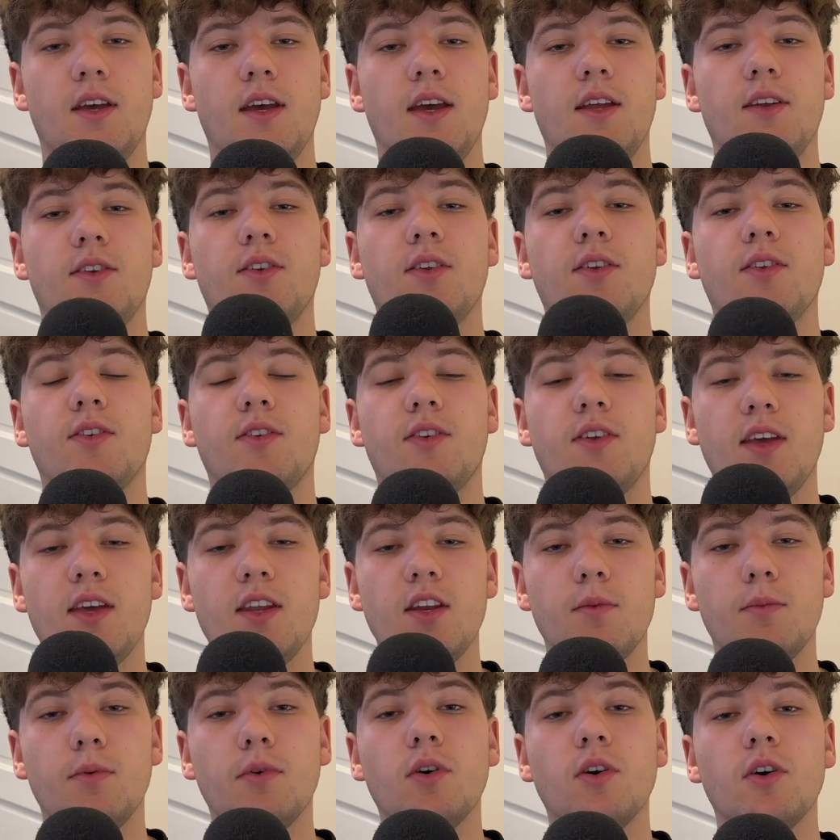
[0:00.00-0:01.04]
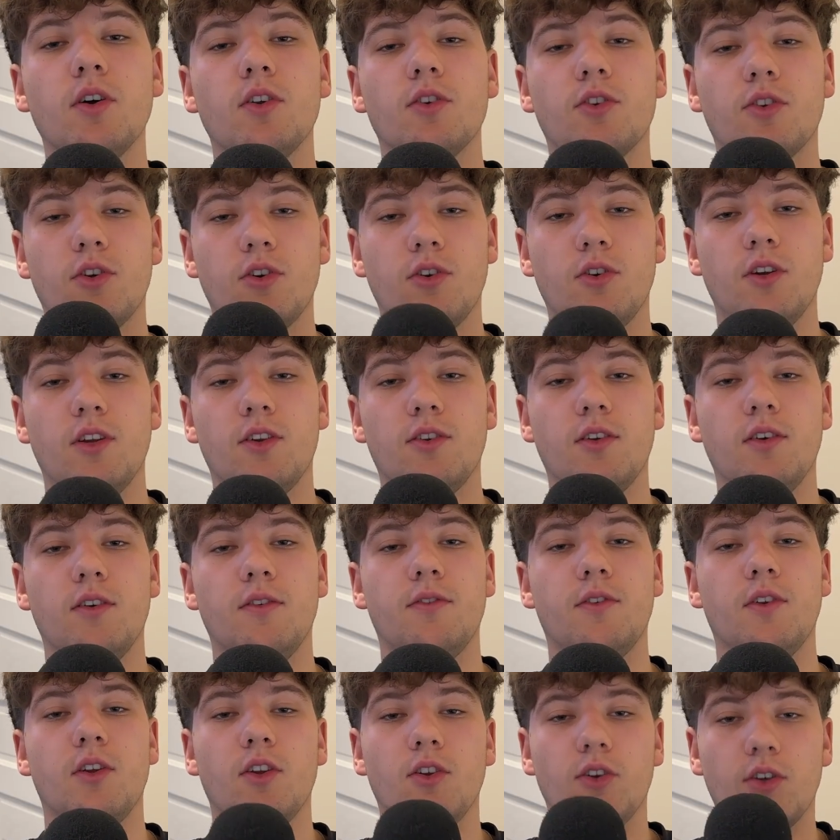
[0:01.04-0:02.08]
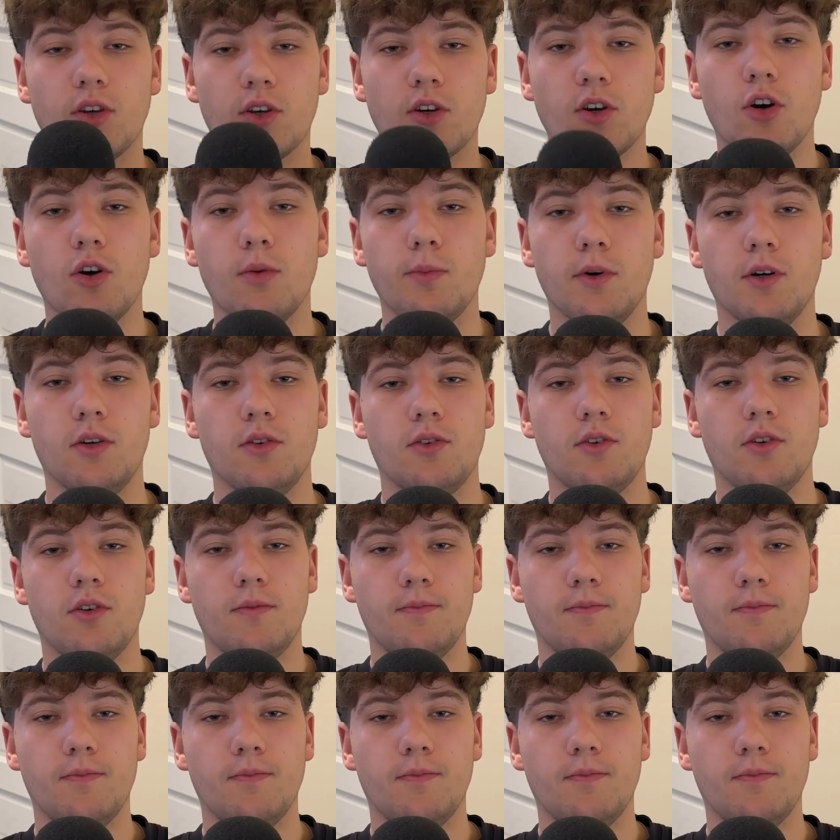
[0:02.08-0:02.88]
and sustainable alternatives to cobalt.